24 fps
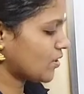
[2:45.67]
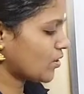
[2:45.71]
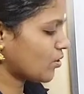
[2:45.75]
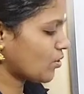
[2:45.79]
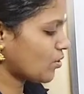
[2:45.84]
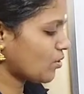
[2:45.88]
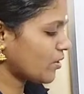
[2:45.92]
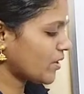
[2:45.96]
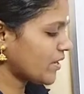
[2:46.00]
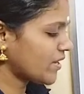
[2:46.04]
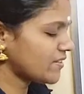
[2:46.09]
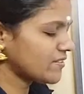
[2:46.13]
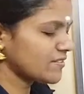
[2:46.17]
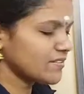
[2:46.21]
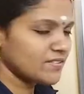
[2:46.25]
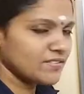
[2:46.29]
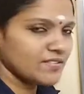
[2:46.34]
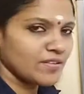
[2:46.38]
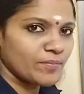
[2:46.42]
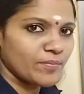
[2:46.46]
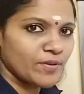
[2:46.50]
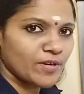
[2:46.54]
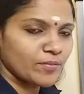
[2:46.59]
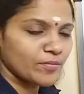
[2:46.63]
Rho x
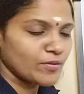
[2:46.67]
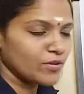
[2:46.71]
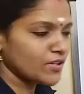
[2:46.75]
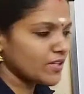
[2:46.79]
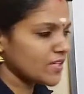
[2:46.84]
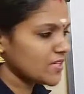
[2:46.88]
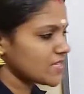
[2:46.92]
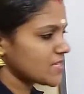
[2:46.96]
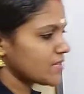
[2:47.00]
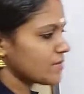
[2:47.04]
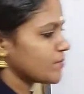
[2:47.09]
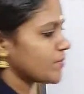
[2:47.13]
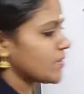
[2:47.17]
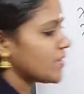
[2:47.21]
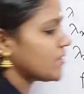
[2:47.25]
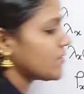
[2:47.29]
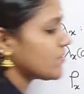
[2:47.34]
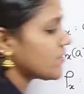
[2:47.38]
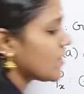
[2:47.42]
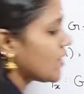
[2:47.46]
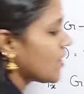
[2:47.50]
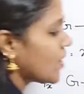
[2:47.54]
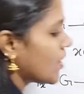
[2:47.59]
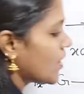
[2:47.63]
is a permutation
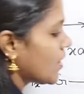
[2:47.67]
means